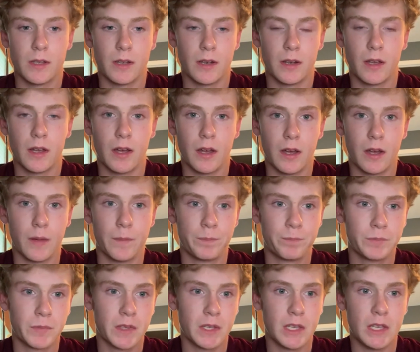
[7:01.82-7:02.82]
and uh,
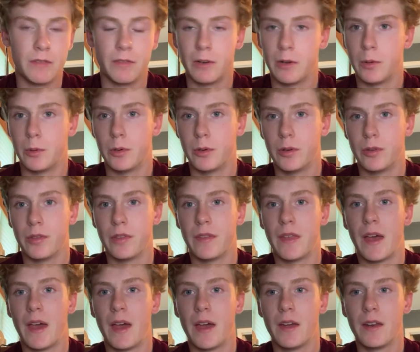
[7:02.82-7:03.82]
even earlier than
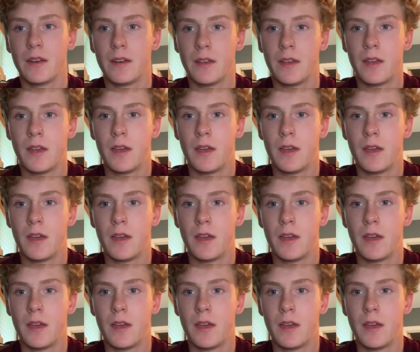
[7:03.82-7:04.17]
that